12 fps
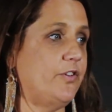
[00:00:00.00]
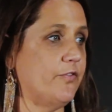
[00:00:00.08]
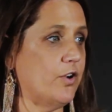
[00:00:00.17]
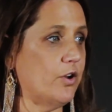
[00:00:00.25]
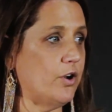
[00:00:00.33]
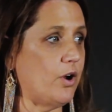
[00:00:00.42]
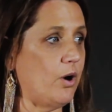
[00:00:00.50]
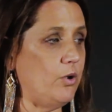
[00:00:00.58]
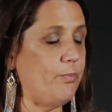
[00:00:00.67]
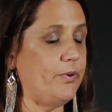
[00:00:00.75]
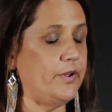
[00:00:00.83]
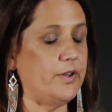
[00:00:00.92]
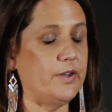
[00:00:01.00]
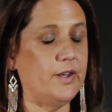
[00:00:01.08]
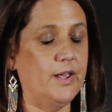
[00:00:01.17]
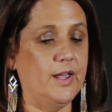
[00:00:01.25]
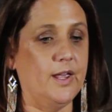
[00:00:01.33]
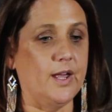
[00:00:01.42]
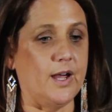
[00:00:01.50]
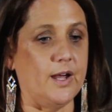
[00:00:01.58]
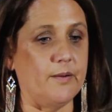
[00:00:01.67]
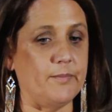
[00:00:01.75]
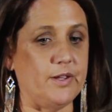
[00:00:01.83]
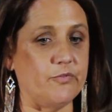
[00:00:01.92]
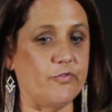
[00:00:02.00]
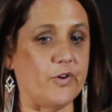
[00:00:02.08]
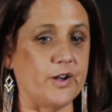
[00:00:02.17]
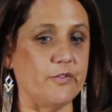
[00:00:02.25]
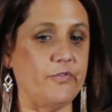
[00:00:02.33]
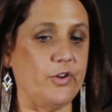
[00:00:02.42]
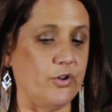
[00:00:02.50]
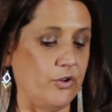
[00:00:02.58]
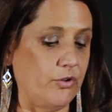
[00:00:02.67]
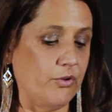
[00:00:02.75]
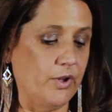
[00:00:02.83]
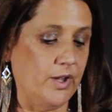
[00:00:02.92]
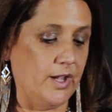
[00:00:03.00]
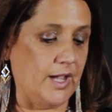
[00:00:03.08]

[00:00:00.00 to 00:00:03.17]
You've got it open in front of you